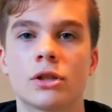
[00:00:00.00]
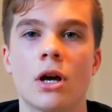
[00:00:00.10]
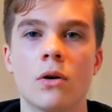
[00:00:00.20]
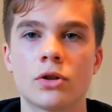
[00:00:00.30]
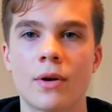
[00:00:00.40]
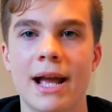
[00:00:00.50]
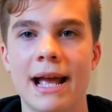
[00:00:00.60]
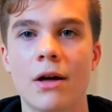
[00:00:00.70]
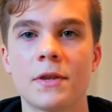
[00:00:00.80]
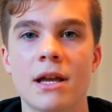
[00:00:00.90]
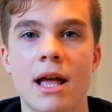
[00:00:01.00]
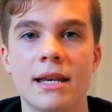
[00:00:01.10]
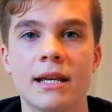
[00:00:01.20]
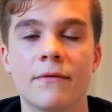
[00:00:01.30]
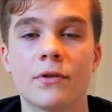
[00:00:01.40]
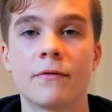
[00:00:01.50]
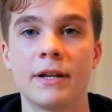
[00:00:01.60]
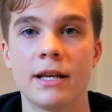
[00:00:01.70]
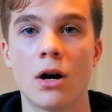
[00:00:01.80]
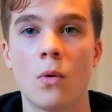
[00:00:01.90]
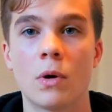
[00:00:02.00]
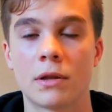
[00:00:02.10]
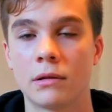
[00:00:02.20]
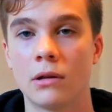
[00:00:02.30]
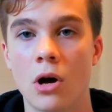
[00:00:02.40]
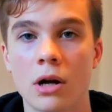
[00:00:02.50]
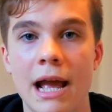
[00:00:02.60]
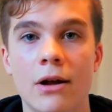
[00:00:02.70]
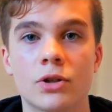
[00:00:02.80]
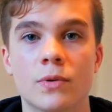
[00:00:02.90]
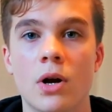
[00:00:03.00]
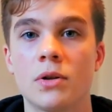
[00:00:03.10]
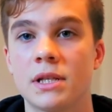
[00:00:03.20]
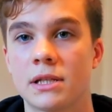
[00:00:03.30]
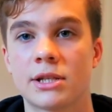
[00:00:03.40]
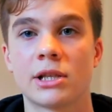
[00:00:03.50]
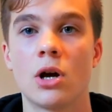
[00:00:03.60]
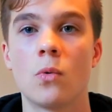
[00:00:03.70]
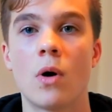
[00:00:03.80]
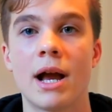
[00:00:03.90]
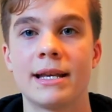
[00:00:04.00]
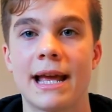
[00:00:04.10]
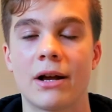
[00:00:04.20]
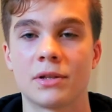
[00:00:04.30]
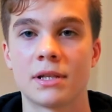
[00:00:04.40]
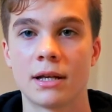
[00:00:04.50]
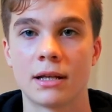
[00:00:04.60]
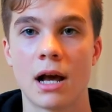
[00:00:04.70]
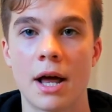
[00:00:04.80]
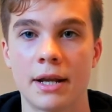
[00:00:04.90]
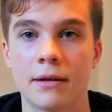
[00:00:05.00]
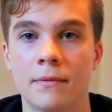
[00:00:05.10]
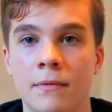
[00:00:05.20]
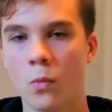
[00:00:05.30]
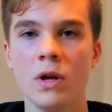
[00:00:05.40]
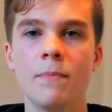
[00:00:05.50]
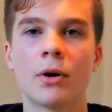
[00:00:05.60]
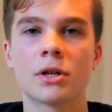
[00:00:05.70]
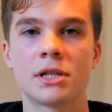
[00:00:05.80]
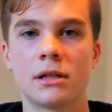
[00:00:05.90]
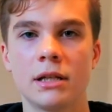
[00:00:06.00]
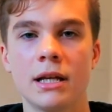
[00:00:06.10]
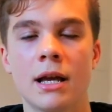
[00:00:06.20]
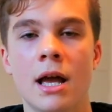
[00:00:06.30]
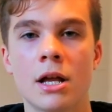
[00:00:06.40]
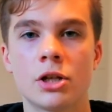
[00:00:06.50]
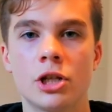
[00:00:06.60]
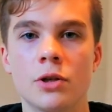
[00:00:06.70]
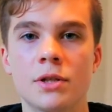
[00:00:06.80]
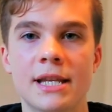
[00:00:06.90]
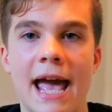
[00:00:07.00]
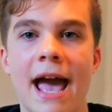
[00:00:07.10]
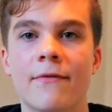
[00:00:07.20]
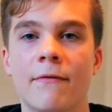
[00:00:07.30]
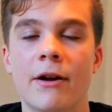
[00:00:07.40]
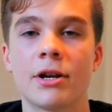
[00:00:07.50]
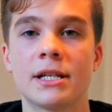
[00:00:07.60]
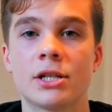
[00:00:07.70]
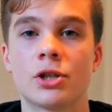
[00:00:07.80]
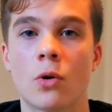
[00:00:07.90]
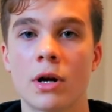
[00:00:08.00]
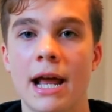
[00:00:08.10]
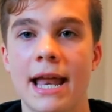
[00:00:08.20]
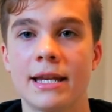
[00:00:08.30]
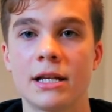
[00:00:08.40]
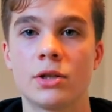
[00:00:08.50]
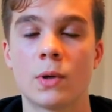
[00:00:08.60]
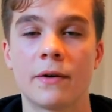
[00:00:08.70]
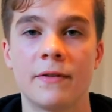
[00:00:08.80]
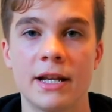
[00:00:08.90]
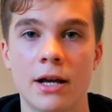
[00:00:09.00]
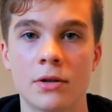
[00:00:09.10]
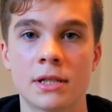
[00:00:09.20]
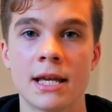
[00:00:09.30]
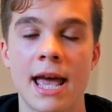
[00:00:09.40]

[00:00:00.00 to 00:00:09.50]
Don't drag out the ending of your video with long outros and slow wind downs. Cut it. We personally choose to have a very short ending to our videos